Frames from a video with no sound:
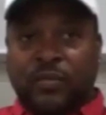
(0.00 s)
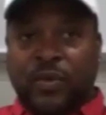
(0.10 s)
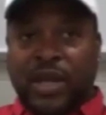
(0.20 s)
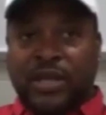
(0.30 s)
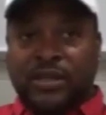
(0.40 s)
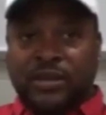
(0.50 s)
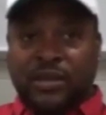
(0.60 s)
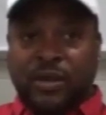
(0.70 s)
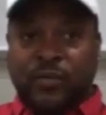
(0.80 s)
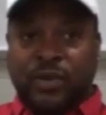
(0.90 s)

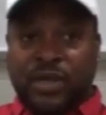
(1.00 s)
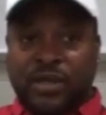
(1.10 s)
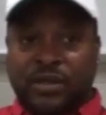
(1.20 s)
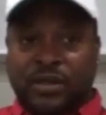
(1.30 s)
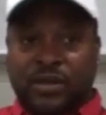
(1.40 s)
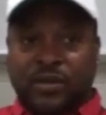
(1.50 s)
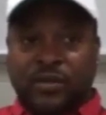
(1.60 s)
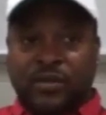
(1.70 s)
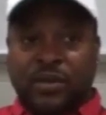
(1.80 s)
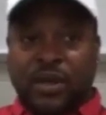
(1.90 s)
relationship with each
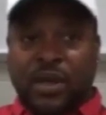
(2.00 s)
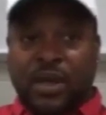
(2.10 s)
student.